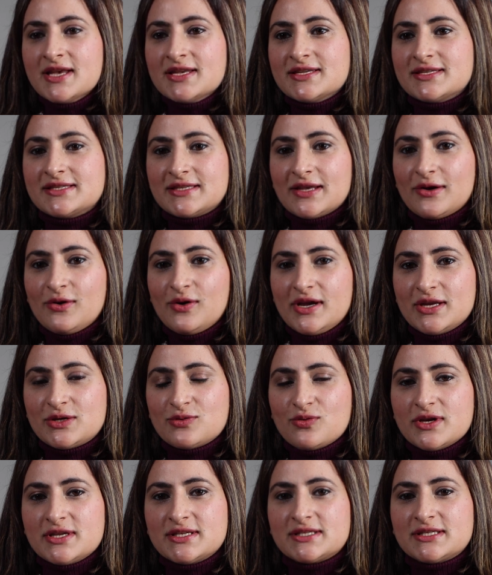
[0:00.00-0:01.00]
so
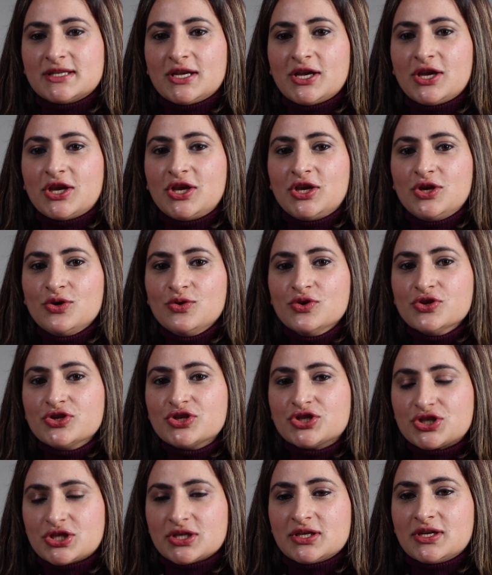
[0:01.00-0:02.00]
it was a
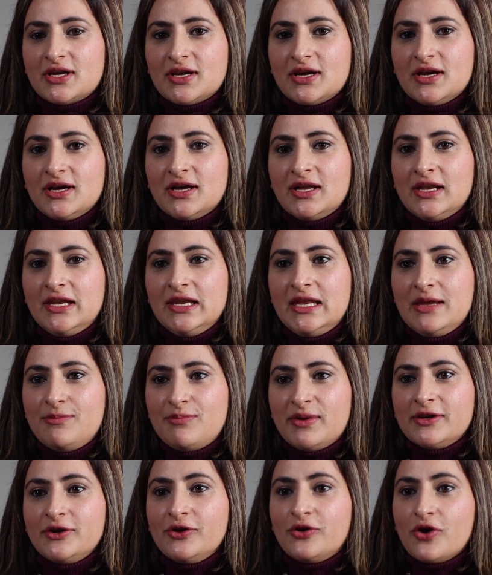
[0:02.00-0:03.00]
huge
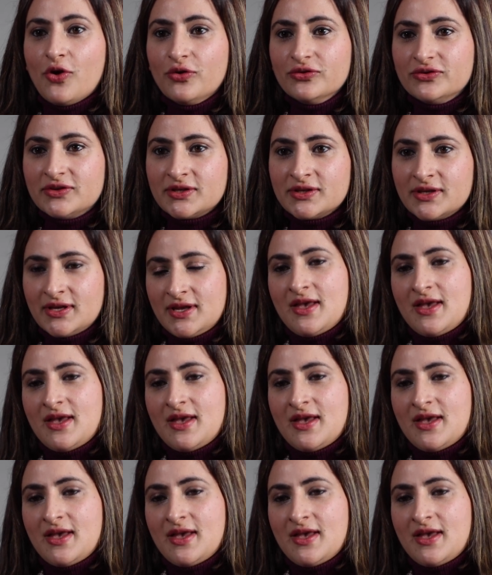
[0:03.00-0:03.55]
leap in growth.